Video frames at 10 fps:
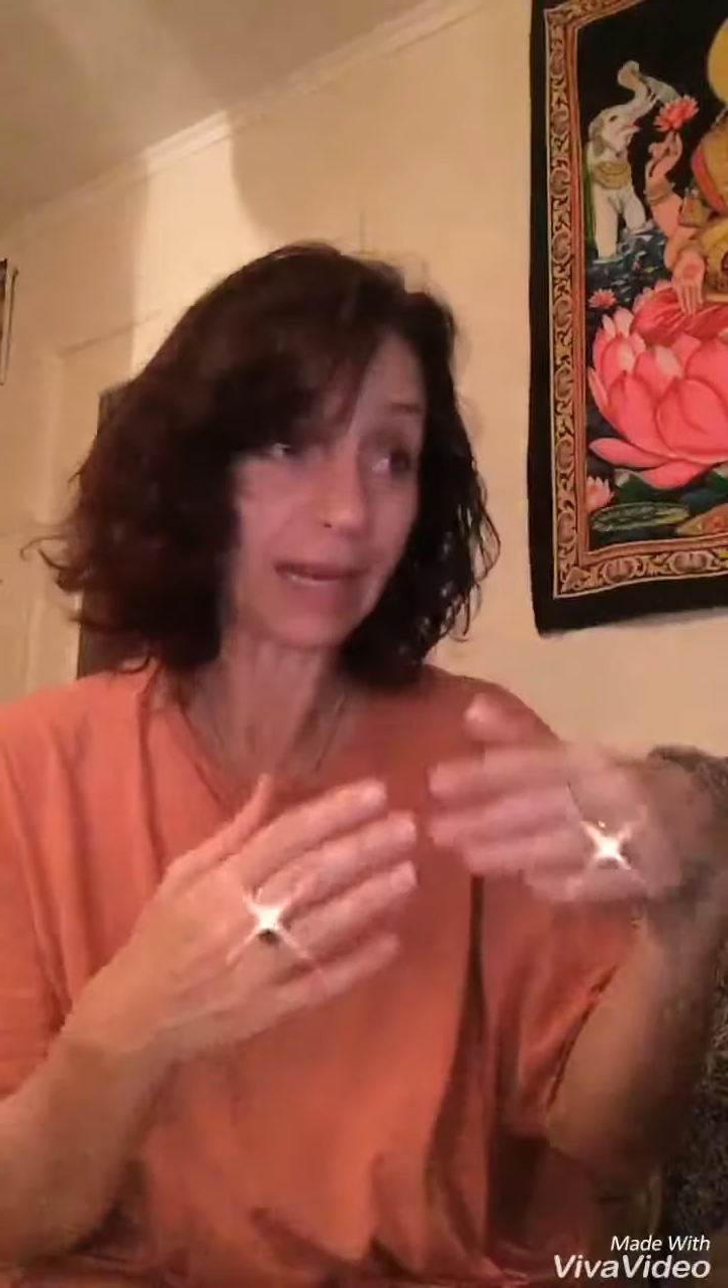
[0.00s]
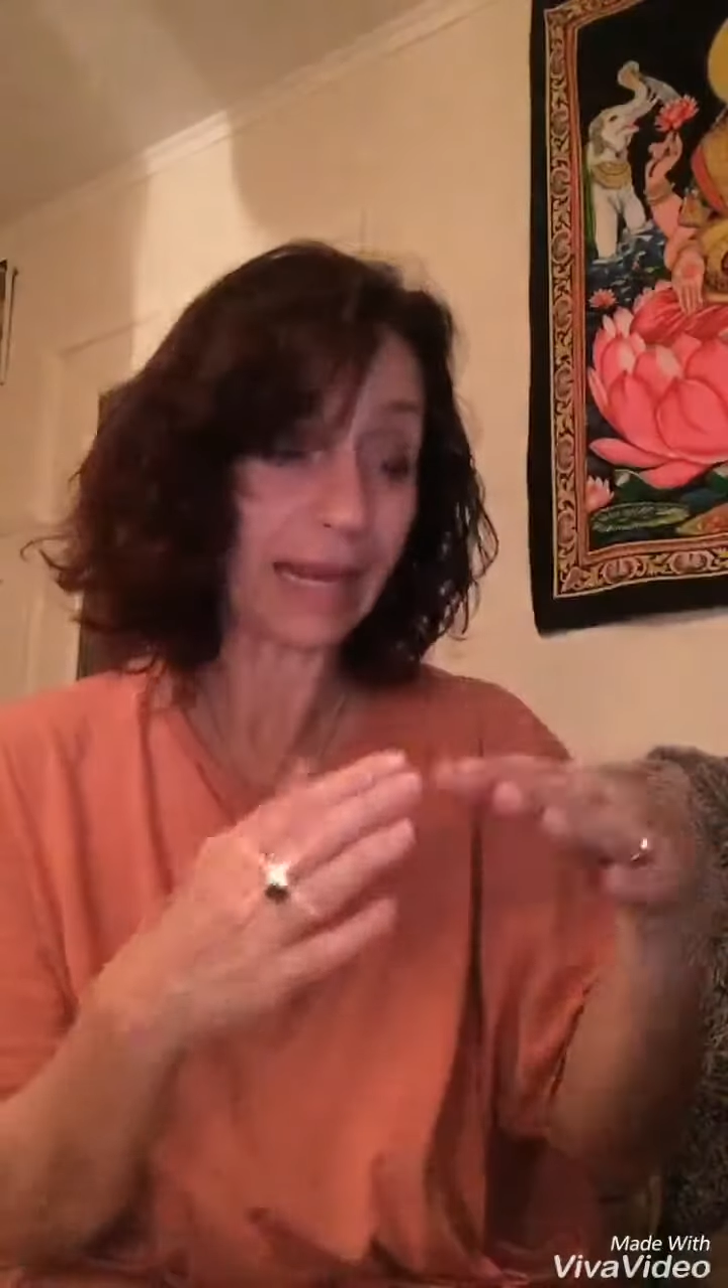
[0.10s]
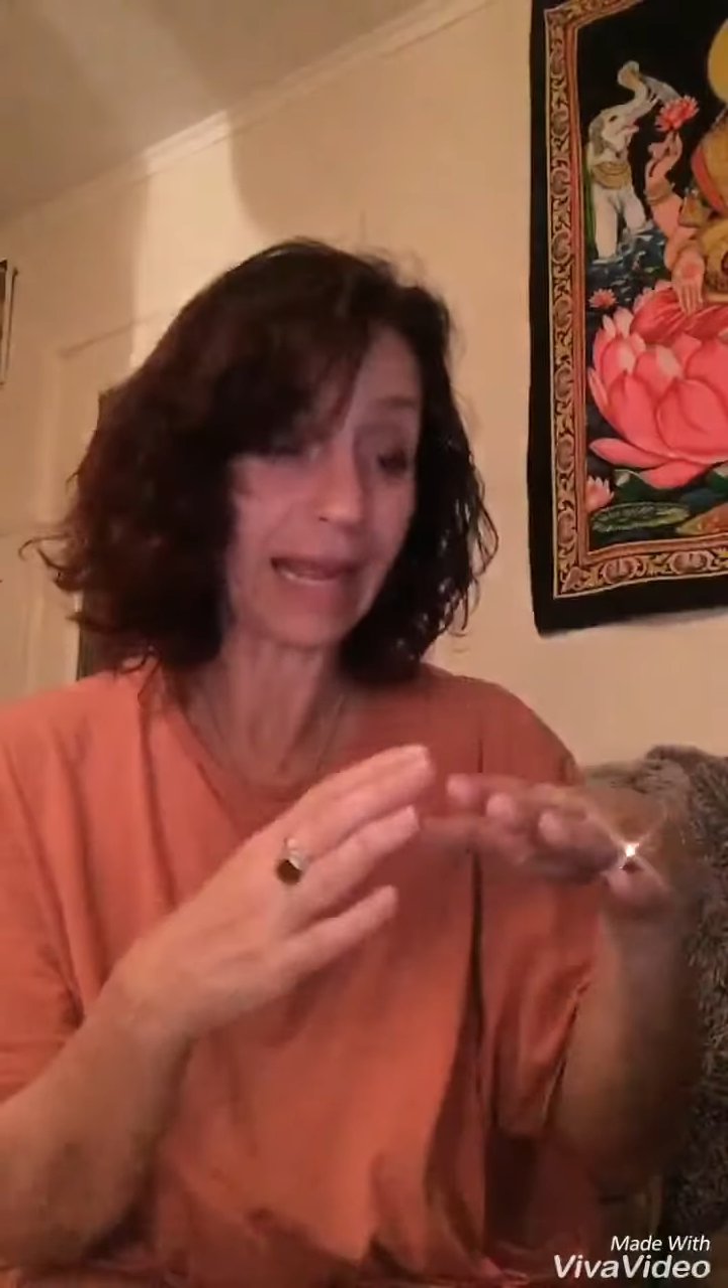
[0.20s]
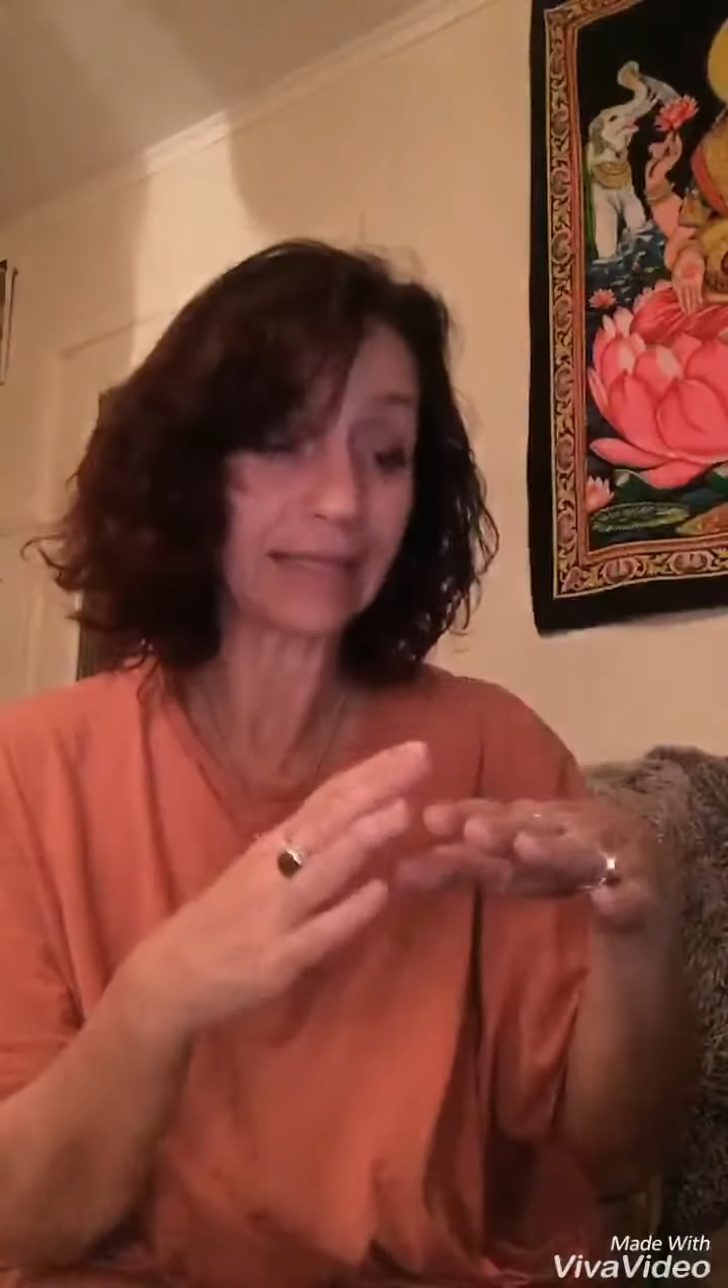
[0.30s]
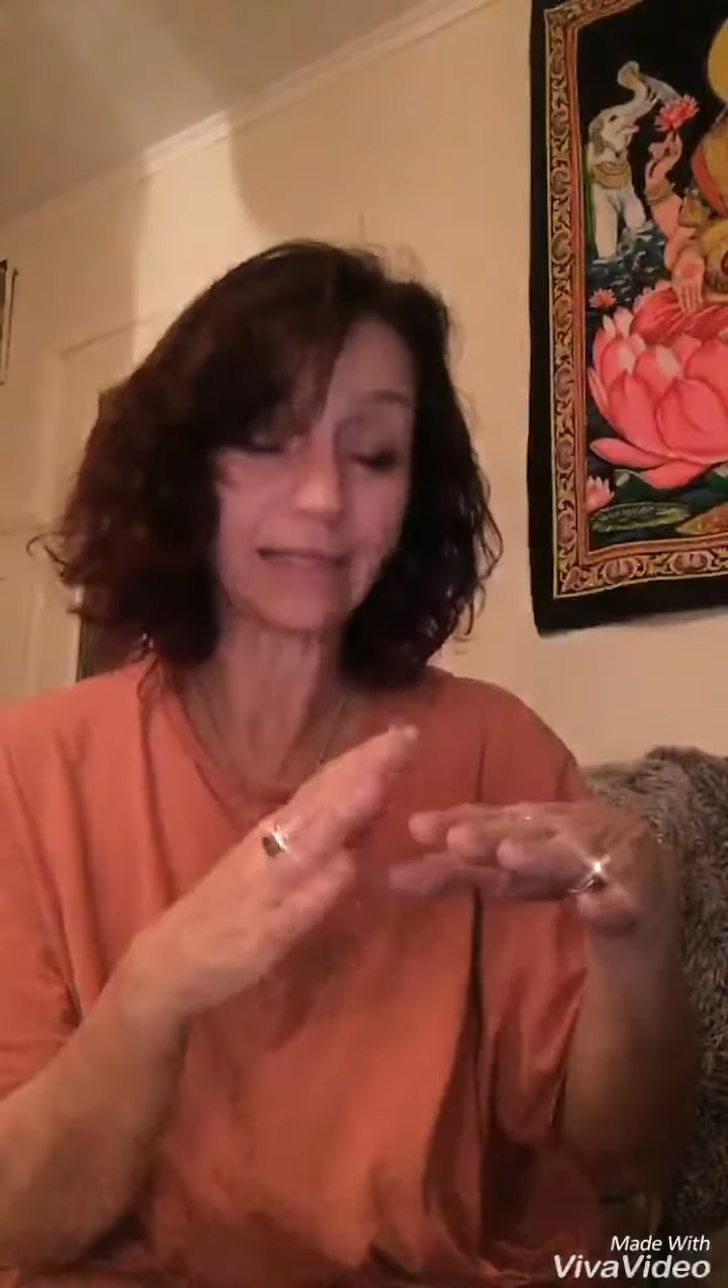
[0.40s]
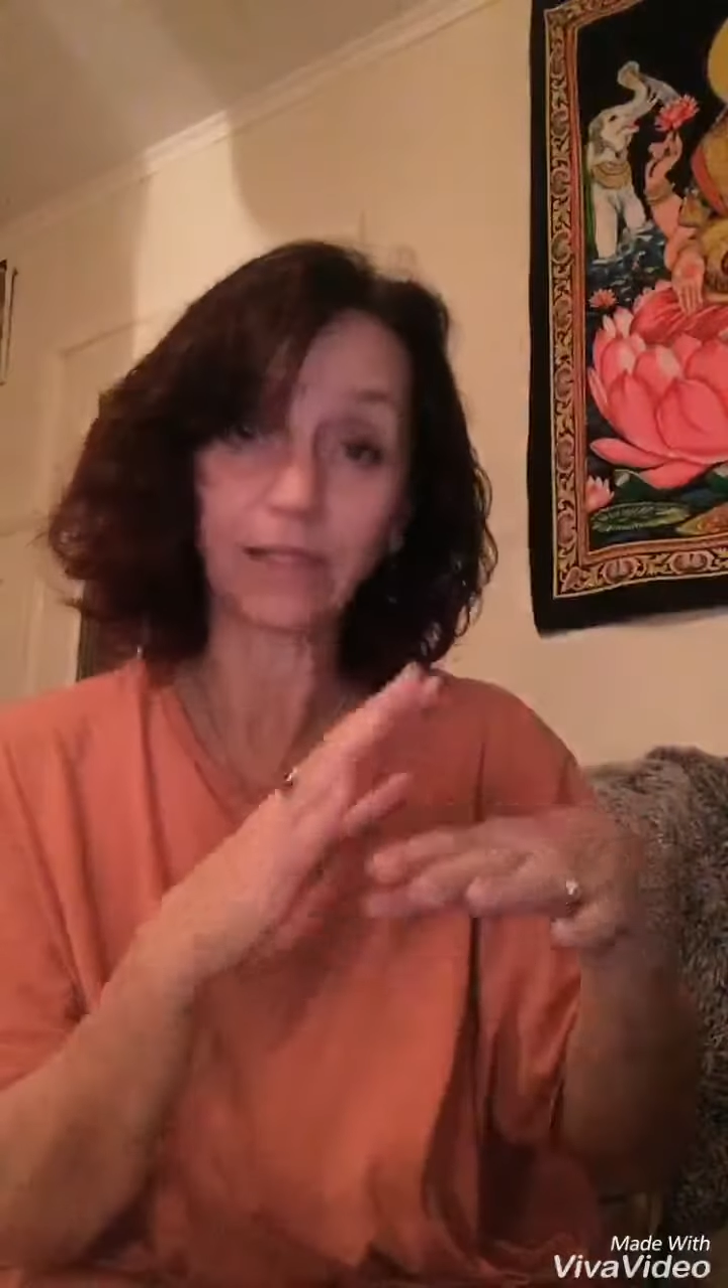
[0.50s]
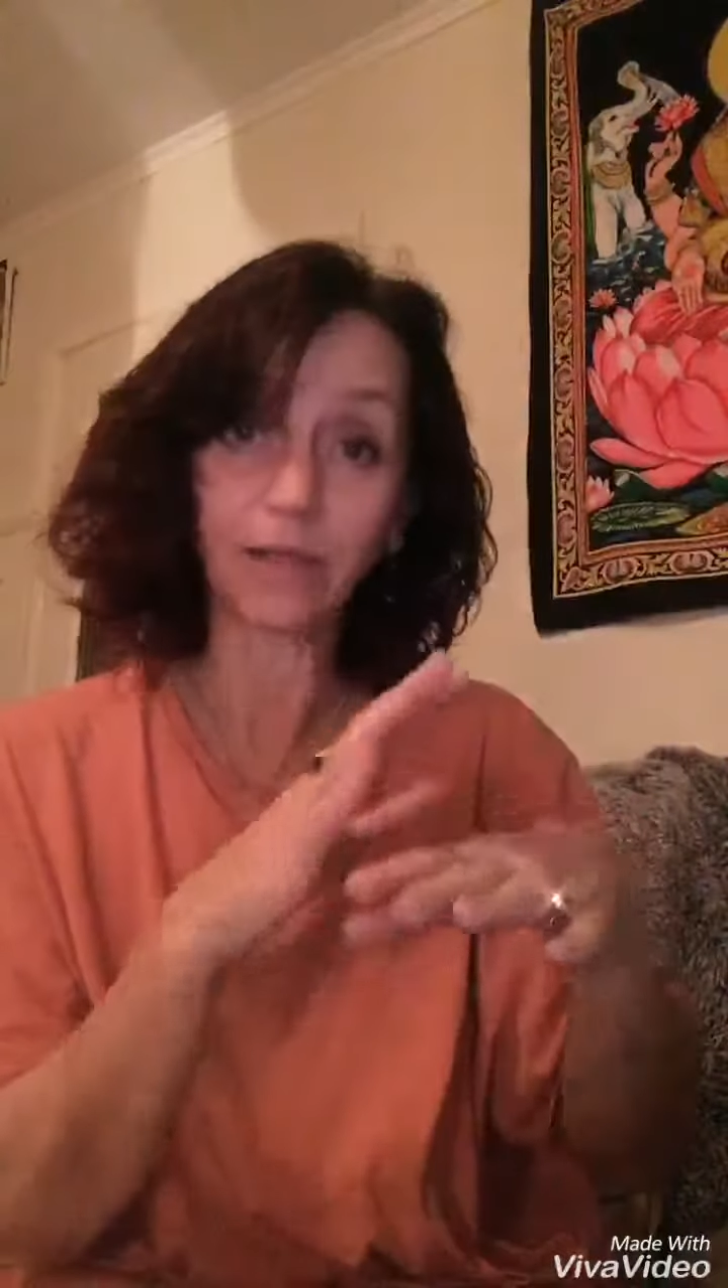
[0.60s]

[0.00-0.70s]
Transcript: landed